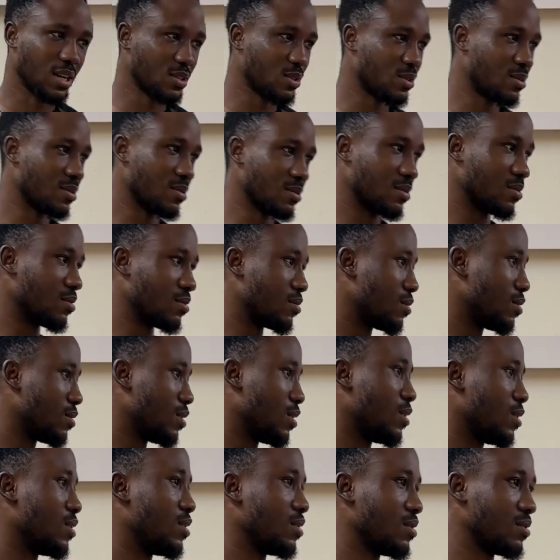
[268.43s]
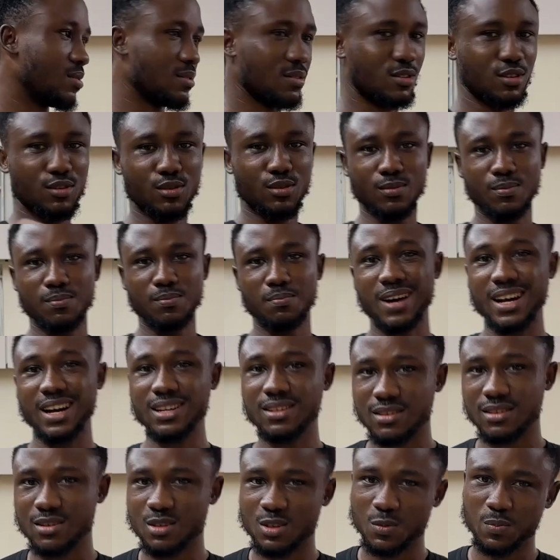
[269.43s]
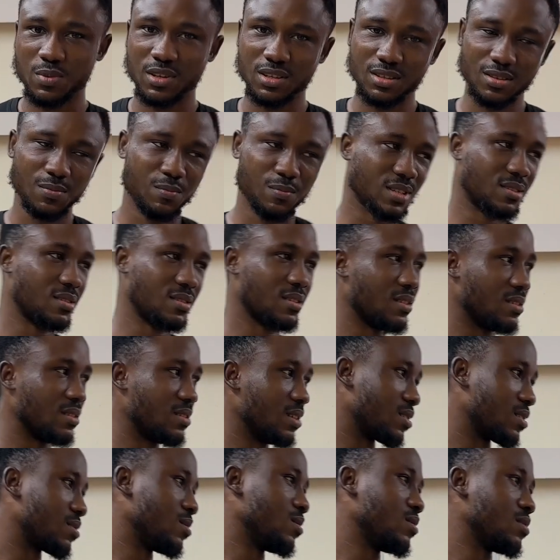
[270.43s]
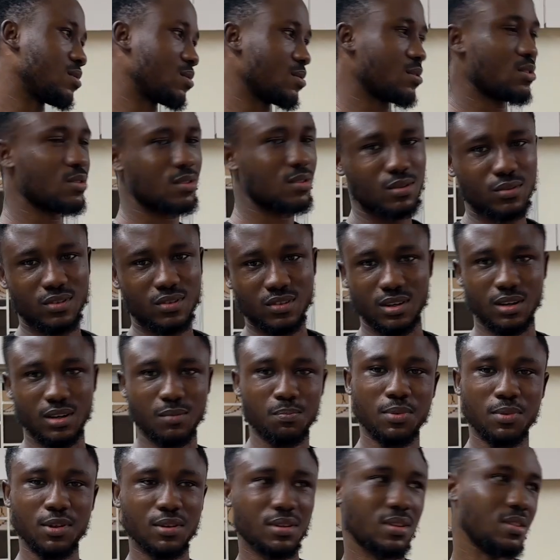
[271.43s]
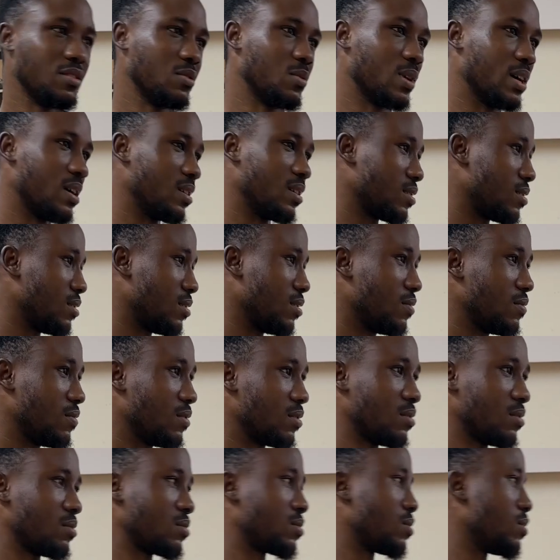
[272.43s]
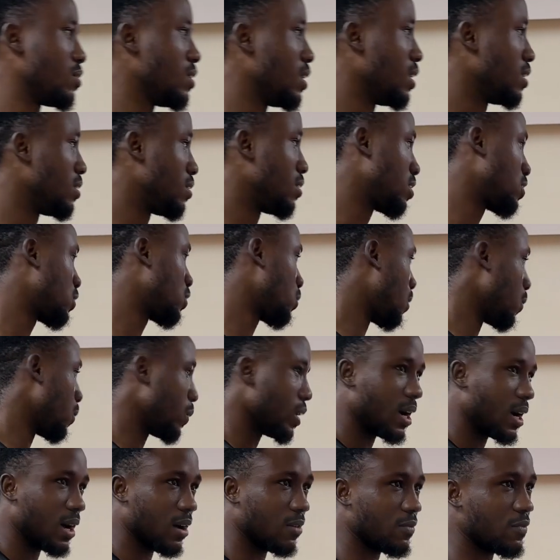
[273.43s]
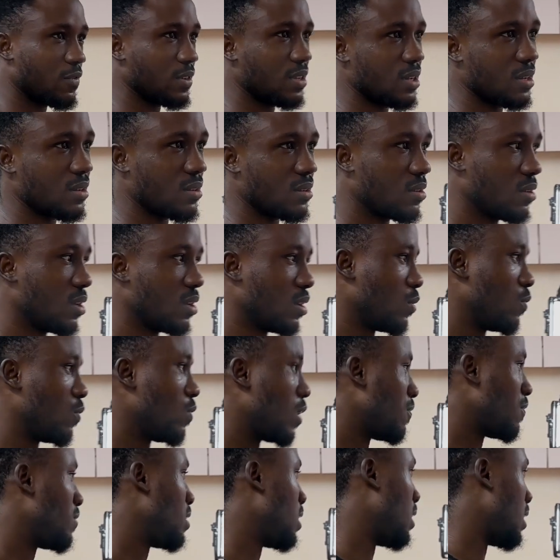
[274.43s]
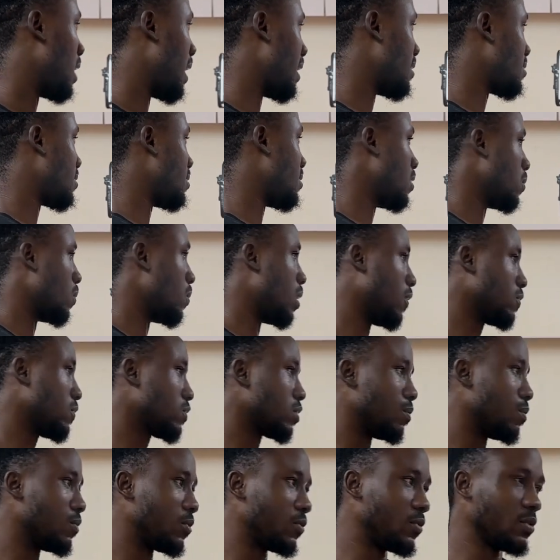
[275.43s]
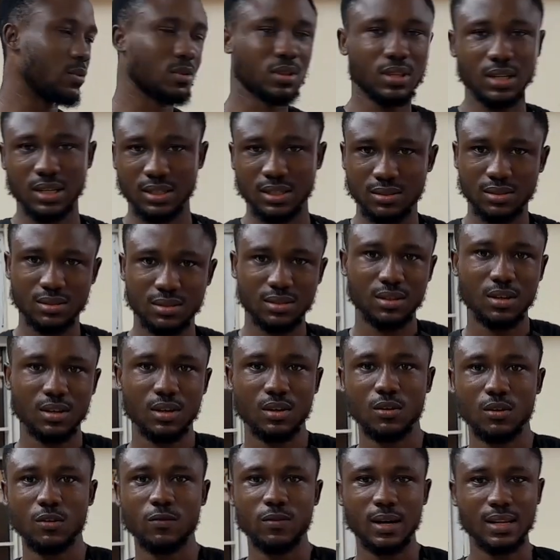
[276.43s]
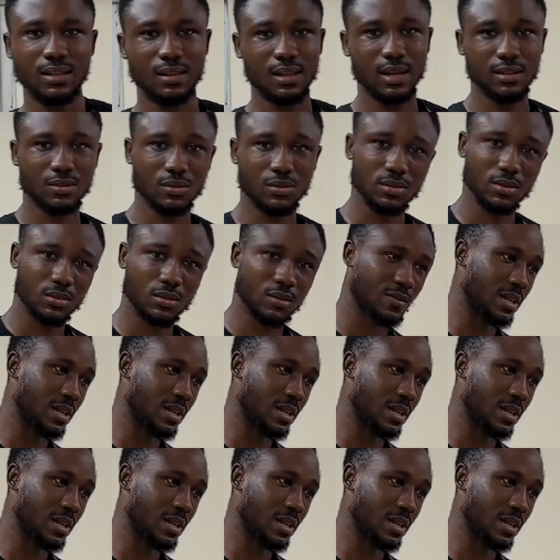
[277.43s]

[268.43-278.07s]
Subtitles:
have to manage space basically. There's no need to show you how to plug in the wires and everything. So this is what we have here. We have the light, then we have some filters over the light to sort